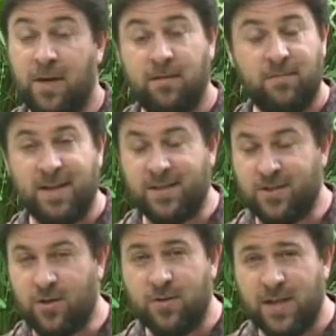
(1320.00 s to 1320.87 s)
But as it
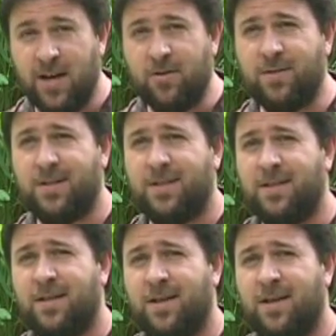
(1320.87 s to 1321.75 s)
turns out,
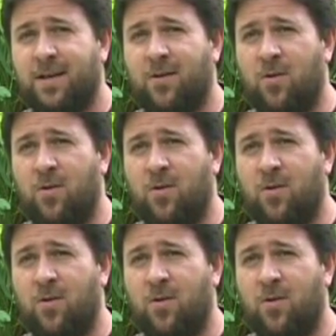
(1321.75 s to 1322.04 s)
uh,